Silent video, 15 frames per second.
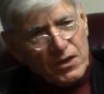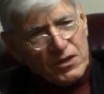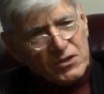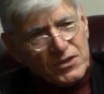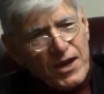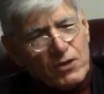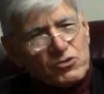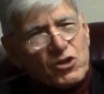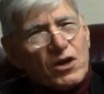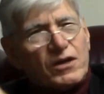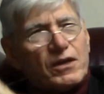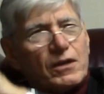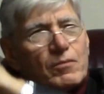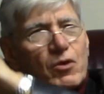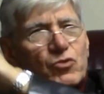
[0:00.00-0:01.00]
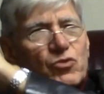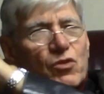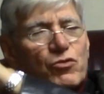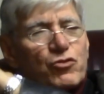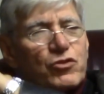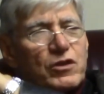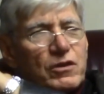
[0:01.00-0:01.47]
He's now talking about
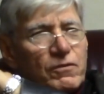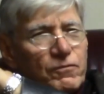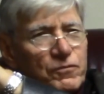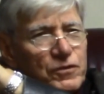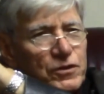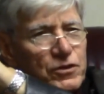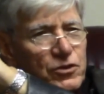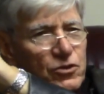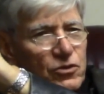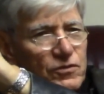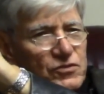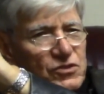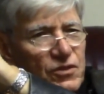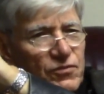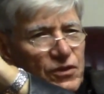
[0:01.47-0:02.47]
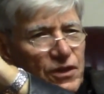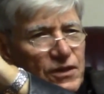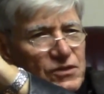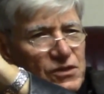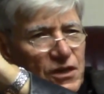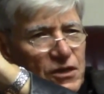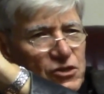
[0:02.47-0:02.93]
the thin veneer of
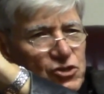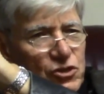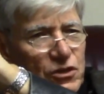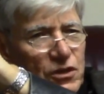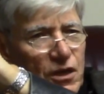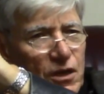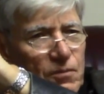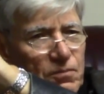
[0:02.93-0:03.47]
civilization